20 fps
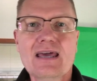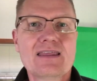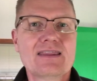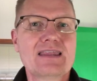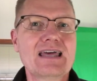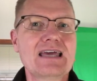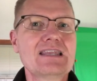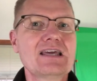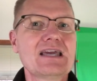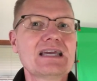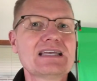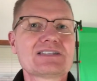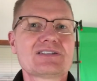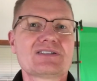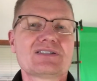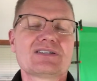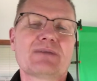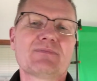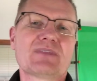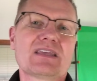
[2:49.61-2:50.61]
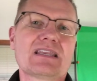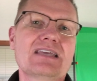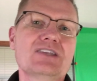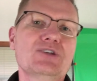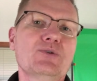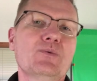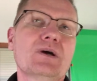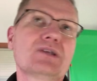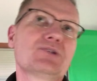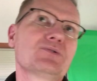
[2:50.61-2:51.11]
then it's something that
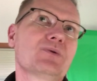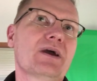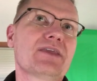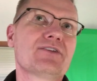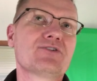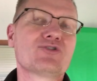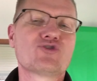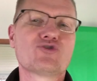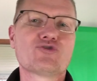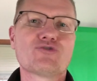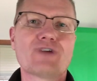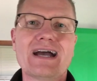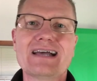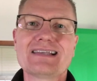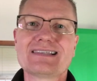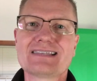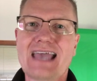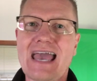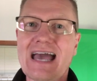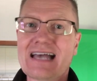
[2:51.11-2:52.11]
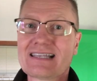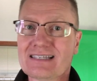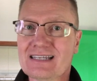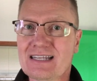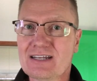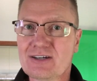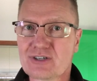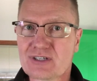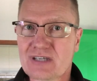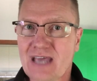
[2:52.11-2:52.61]
you want to either dress as an
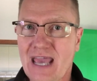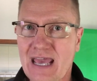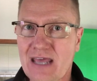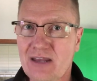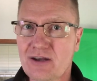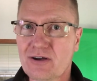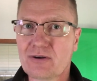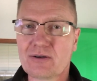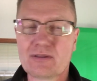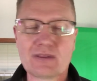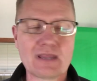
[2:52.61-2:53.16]
entertainer,